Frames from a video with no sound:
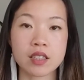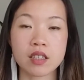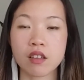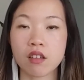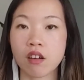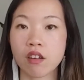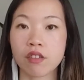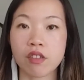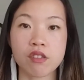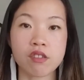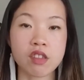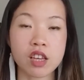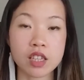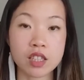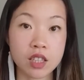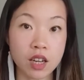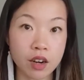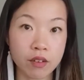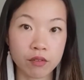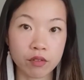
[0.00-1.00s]
are the things
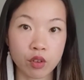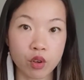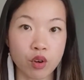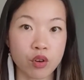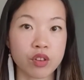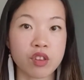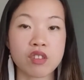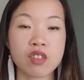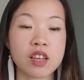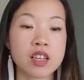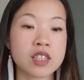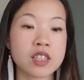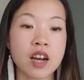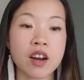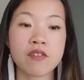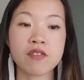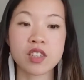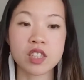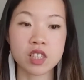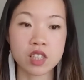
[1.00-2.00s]
that I've learned, the things that
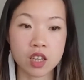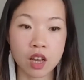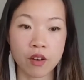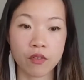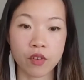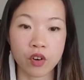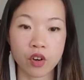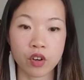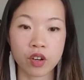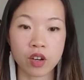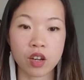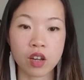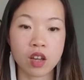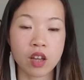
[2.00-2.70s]
I've discovered.